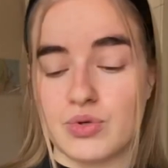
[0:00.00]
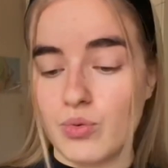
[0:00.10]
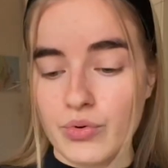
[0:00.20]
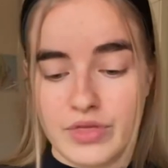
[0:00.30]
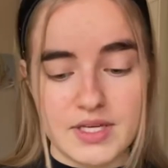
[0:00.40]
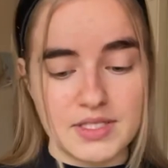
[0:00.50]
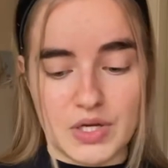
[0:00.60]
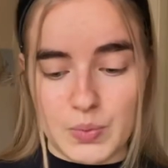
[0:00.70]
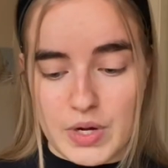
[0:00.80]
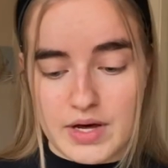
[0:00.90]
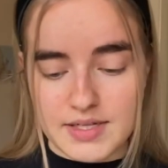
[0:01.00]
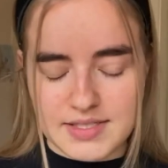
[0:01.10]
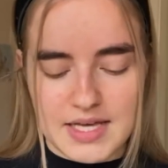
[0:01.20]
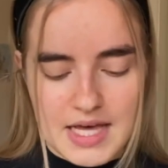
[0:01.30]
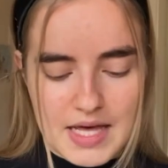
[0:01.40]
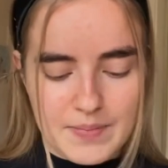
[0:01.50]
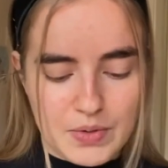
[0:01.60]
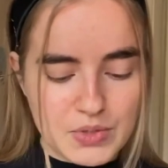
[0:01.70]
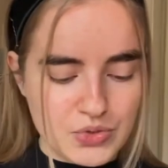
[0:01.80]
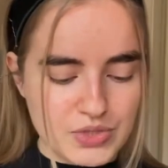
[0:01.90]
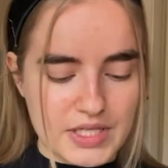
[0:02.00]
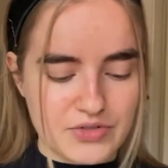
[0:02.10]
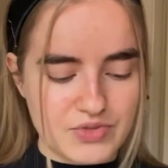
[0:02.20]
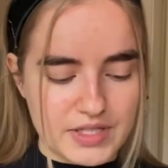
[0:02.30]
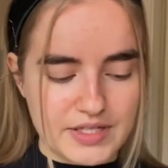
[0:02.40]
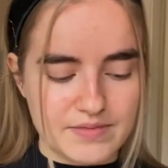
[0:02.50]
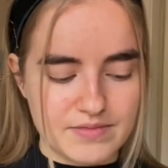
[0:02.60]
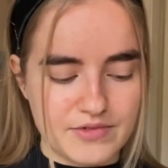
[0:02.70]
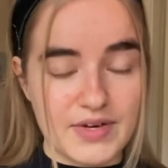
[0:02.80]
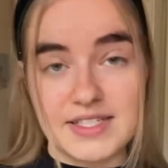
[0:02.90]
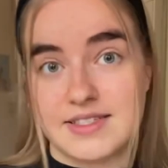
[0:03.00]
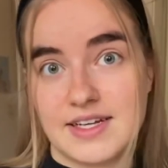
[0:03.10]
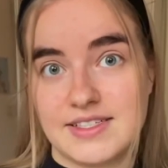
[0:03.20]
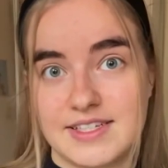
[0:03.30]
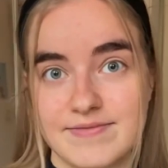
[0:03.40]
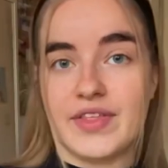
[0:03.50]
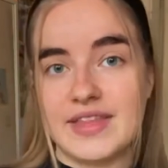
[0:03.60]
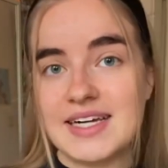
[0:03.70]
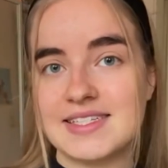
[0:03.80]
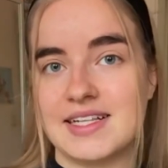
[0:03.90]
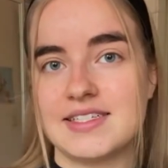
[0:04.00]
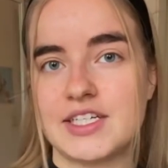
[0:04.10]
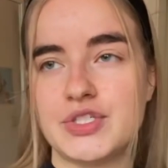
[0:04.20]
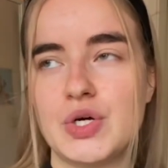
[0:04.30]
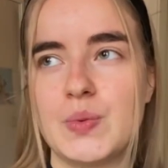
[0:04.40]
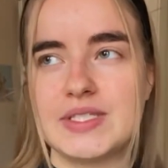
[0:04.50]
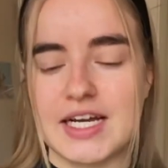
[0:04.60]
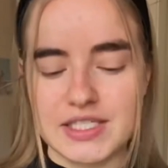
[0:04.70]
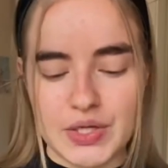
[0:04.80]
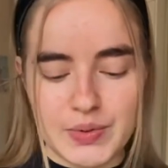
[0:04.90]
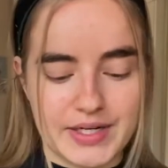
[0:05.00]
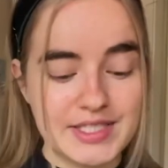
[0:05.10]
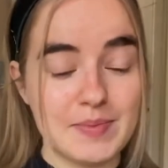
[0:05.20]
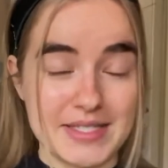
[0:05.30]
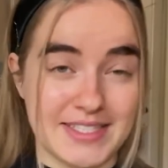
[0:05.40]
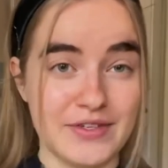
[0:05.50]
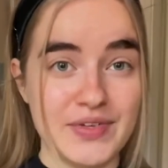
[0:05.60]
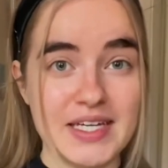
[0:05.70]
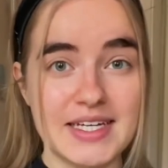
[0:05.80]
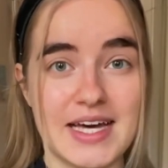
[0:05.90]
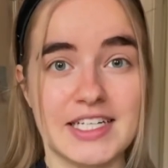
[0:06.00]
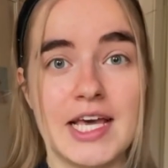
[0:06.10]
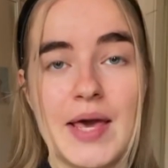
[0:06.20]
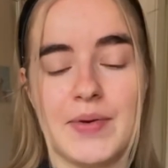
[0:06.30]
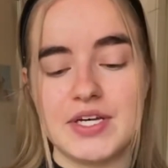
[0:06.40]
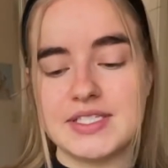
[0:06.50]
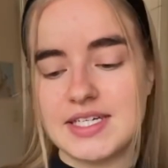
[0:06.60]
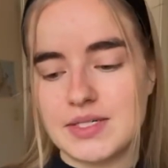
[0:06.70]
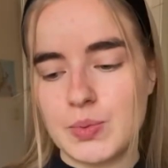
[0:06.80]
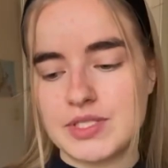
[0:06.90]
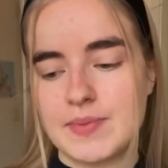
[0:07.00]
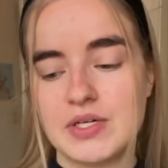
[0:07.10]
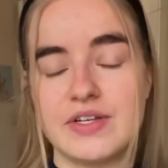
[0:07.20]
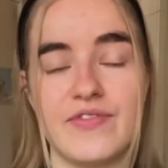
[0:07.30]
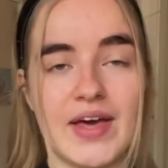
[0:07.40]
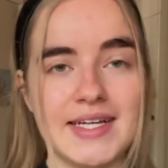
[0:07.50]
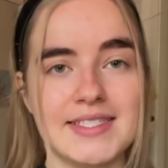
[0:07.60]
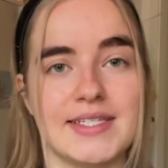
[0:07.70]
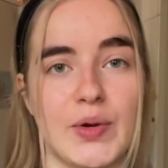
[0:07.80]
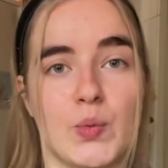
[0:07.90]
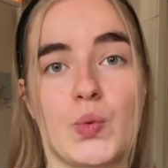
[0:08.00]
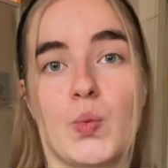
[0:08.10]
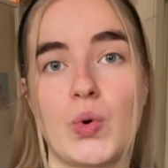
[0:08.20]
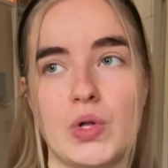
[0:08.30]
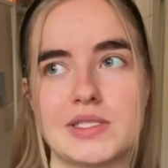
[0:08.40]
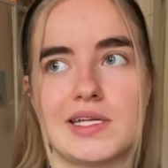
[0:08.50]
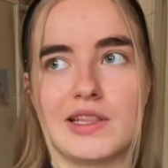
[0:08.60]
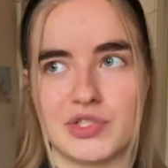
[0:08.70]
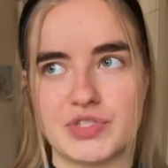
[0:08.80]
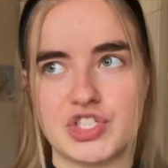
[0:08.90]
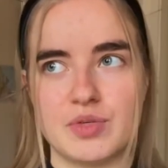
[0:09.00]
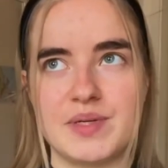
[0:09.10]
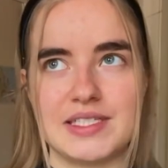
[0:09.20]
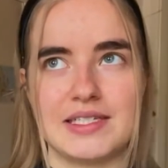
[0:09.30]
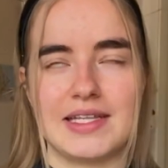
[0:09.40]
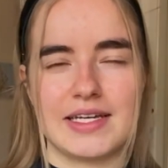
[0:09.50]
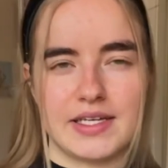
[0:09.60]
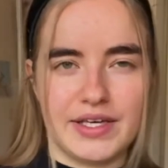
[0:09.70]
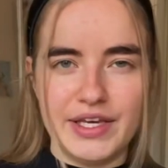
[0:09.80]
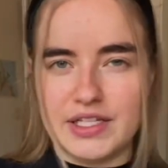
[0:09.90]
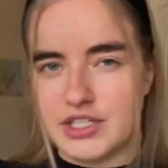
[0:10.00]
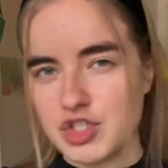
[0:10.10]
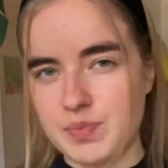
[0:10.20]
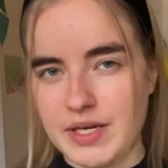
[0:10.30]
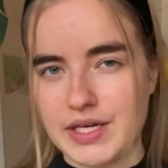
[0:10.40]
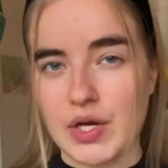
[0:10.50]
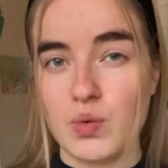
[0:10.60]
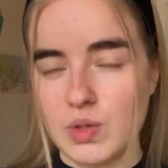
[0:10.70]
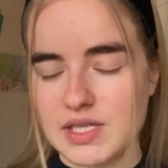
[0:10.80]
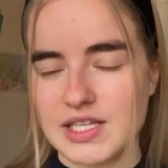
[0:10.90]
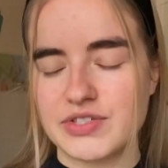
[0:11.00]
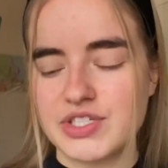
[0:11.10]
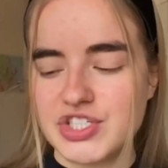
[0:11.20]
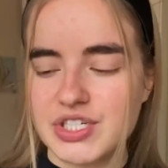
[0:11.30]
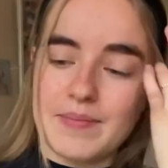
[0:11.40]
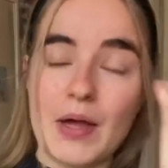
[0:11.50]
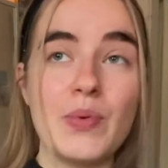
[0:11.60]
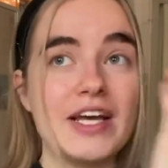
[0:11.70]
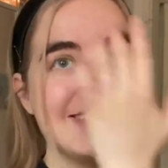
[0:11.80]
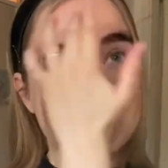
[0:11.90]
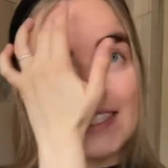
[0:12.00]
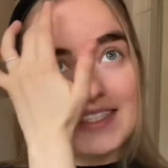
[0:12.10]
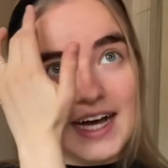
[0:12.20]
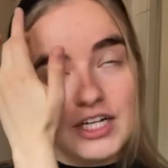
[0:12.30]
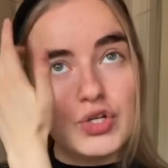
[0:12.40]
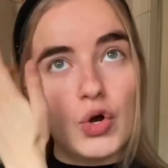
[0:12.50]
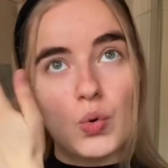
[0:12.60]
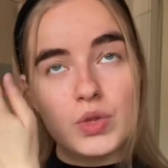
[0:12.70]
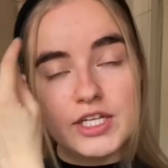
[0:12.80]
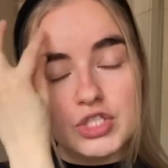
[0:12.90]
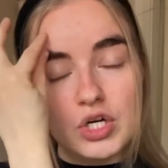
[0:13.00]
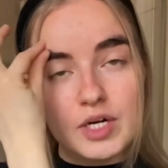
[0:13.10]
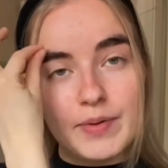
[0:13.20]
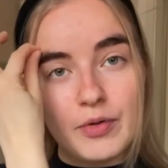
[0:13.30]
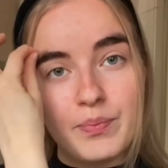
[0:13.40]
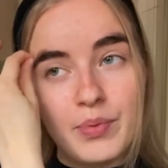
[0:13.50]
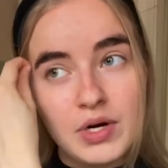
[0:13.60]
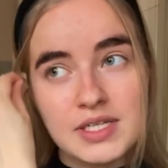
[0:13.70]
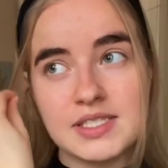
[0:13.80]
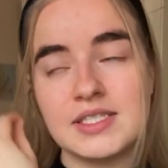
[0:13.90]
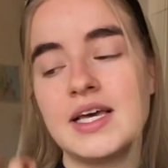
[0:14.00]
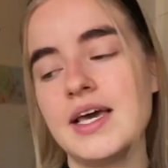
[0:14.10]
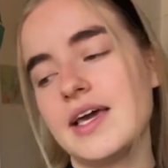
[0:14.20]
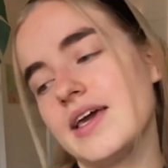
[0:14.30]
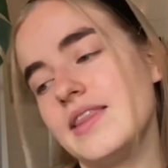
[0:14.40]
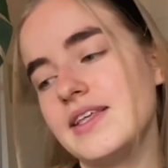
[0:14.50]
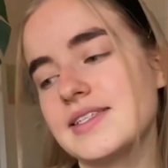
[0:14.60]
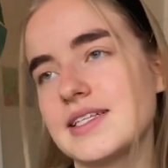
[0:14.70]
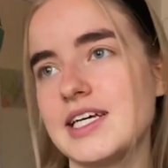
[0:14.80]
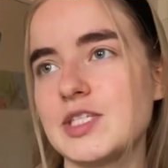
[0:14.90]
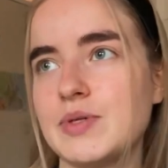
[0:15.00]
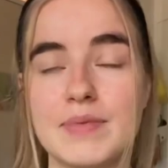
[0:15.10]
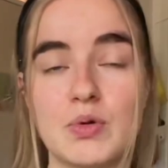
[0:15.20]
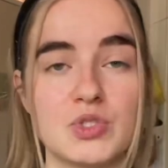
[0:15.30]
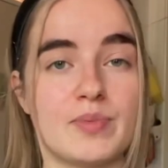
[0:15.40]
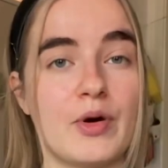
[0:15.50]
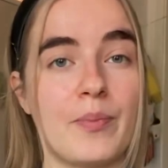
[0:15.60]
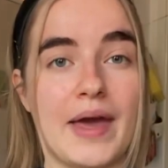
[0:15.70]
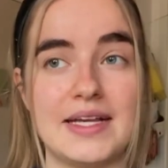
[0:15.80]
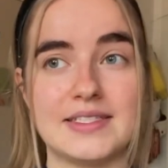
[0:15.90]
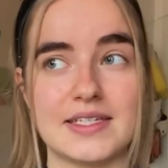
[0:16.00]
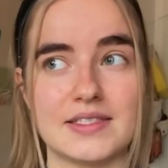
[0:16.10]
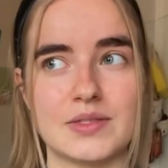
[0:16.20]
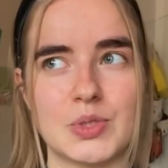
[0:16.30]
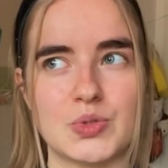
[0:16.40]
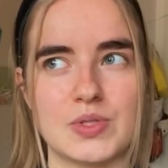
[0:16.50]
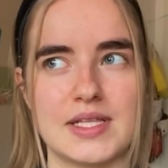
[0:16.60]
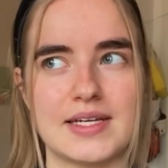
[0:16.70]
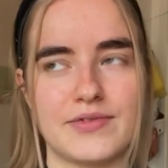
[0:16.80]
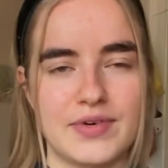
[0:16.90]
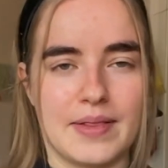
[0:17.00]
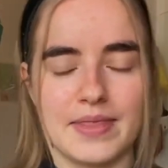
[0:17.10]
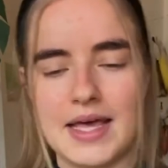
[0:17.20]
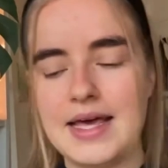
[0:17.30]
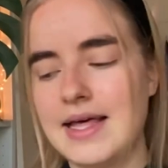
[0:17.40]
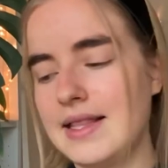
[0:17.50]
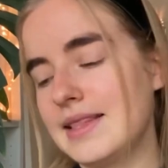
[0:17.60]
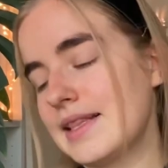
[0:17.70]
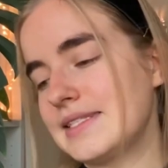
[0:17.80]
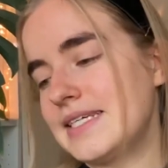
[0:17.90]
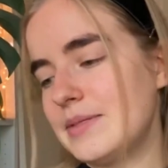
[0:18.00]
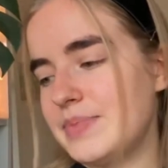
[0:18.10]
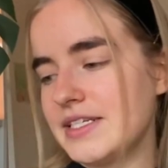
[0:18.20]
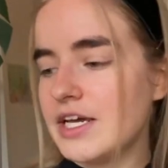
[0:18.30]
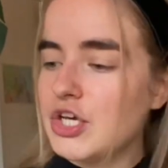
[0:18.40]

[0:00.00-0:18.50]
authors and works, but it was also like really fascinating. The next class I took was actually quite specific again, because it was about Venice and world literature, but in like English speaking world literature. And we actually did not only talk about books in this class, but also about paintings. There was also like a fun little tidbit.